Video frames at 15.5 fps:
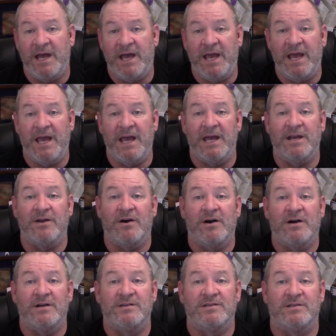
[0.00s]
And
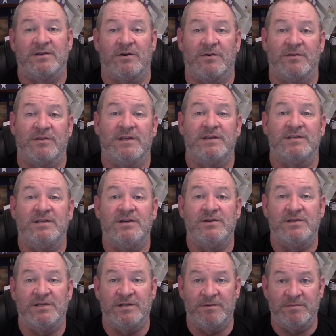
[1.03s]
also this
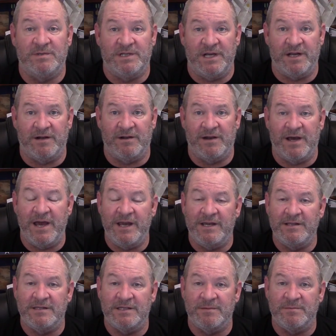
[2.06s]
YouTube channel,
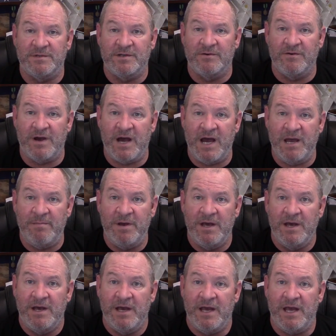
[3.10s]
like and subscribe.
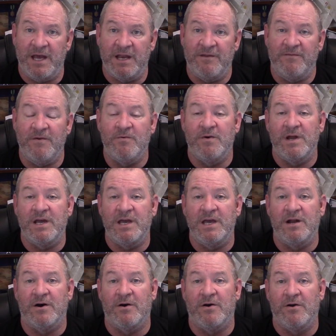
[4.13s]
And if you want to
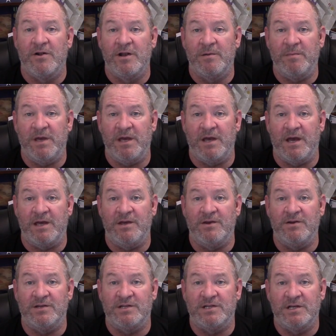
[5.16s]
get a hold of me at
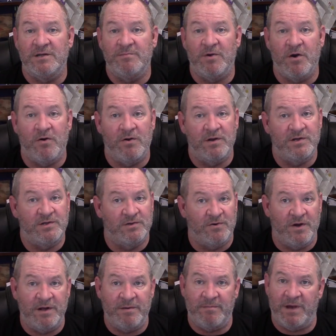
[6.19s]
YouTube, go to
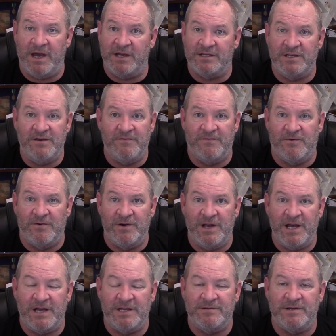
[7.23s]
join MACT
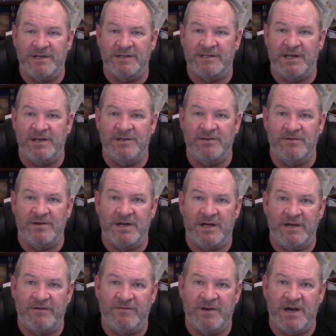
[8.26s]
FORDEDGE because I do
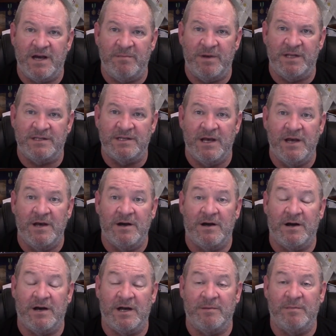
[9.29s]
not have comments
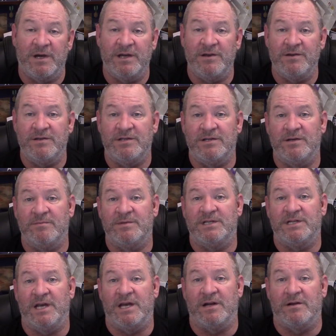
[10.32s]
on my YouTube
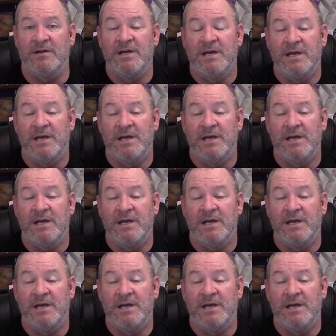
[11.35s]
channel.